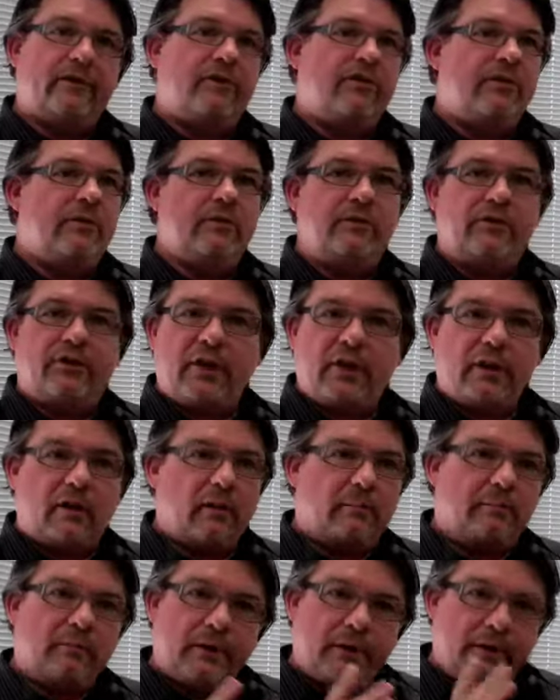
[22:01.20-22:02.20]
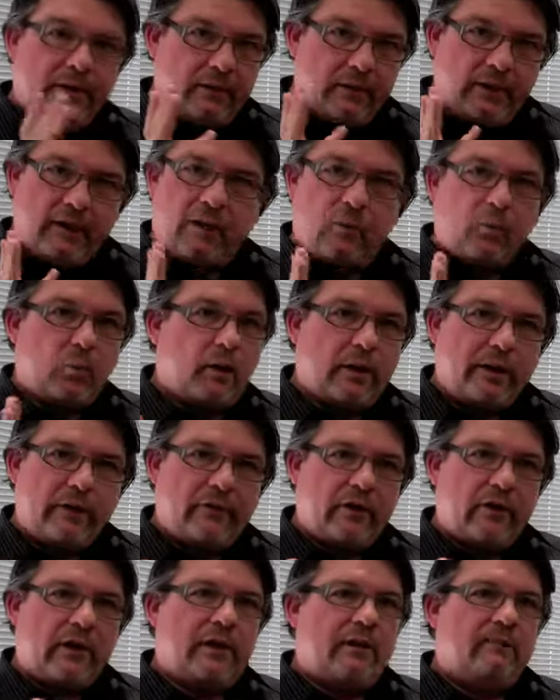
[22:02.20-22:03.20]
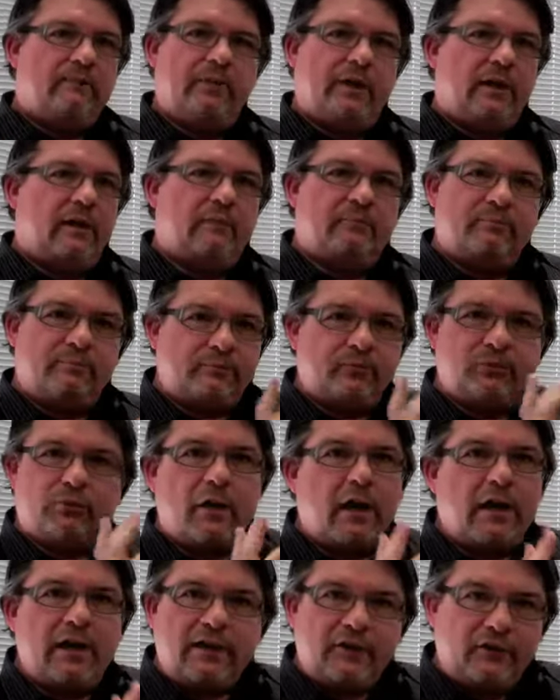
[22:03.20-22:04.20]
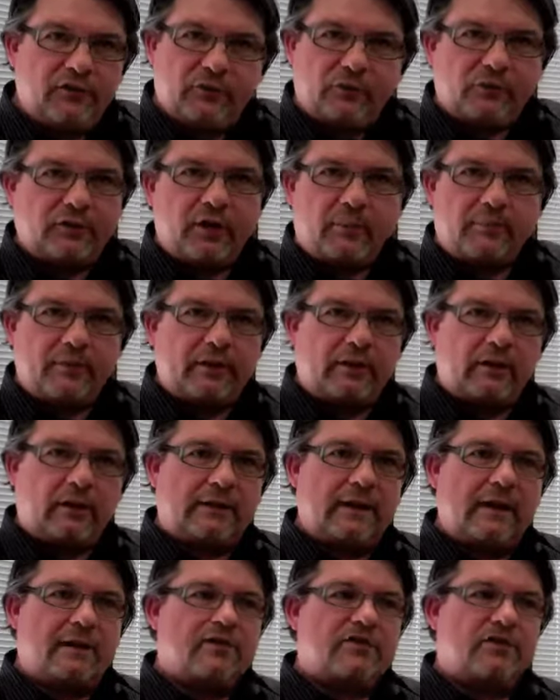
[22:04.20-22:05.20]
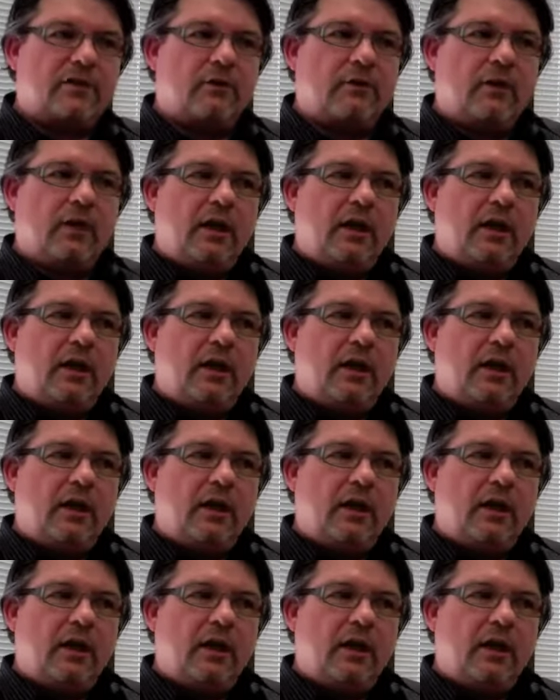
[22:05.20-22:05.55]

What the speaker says: it's use our whatever, our trains or something like that. So